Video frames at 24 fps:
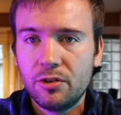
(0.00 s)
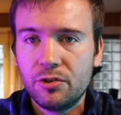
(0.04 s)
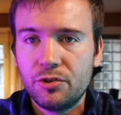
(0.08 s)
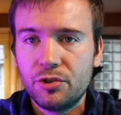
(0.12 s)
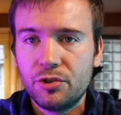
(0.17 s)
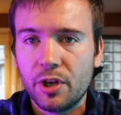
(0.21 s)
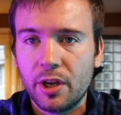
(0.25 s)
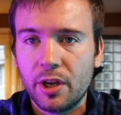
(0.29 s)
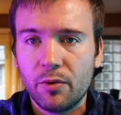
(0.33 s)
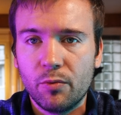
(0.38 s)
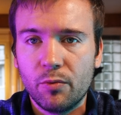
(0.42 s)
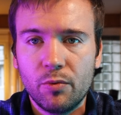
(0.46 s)

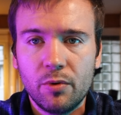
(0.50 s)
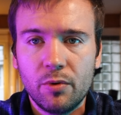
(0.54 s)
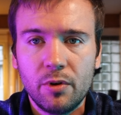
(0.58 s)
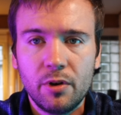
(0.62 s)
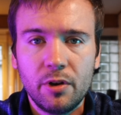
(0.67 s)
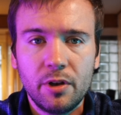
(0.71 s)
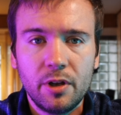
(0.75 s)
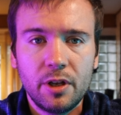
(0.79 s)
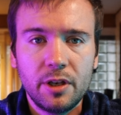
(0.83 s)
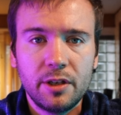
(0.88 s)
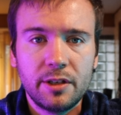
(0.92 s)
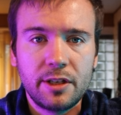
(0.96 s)

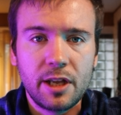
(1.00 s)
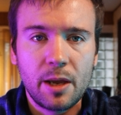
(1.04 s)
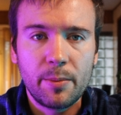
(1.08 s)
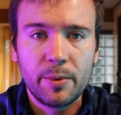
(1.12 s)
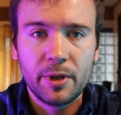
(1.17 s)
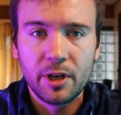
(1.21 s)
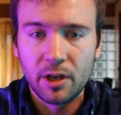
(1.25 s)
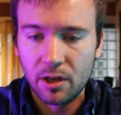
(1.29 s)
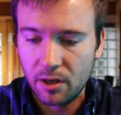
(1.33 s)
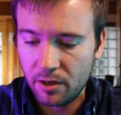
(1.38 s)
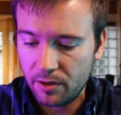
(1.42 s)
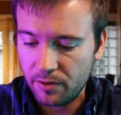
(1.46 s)
J1,
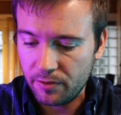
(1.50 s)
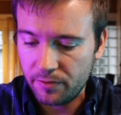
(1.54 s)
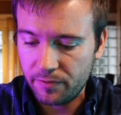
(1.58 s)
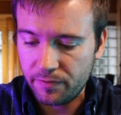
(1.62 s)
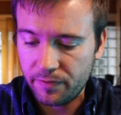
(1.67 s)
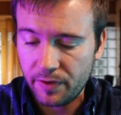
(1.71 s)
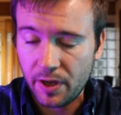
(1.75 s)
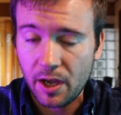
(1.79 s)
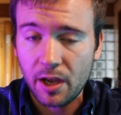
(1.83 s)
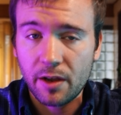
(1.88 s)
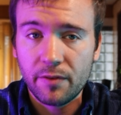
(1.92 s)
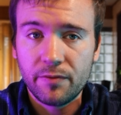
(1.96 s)
debit of
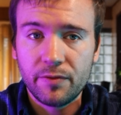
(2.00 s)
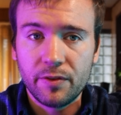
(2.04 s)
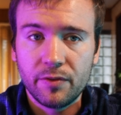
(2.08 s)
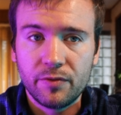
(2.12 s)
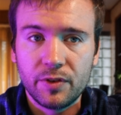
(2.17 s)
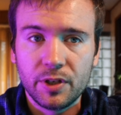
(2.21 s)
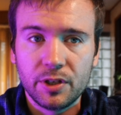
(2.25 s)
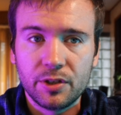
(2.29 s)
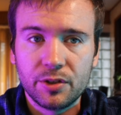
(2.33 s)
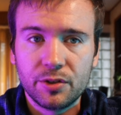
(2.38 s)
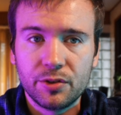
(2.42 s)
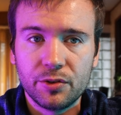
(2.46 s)

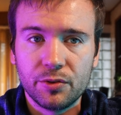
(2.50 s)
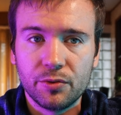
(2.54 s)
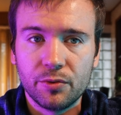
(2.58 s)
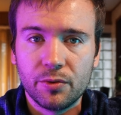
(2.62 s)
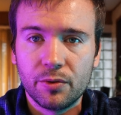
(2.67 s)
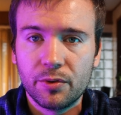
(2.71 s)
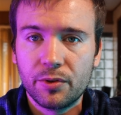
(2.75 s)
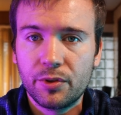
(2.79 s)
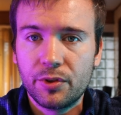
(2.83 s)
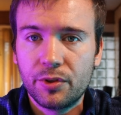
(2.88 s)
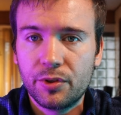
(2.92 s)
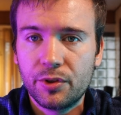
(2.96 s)

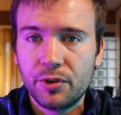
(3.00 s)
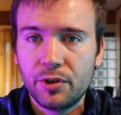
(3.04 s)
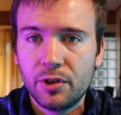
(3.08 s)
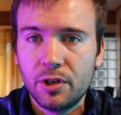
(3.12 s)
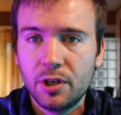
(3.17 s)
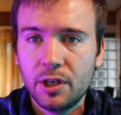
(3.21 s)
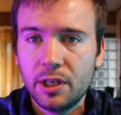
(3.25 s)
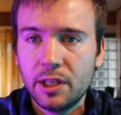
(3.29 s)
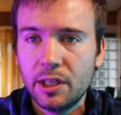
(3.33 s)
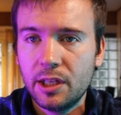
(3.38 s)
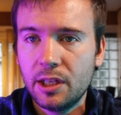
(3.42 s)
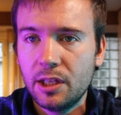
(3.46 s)

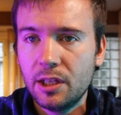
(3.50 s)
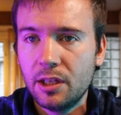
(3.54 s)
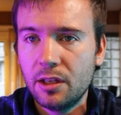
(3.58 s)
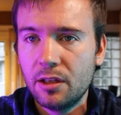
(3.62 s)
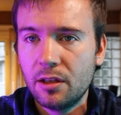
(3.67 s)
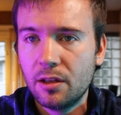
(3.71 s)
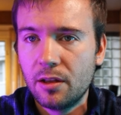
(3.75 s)
$552.30,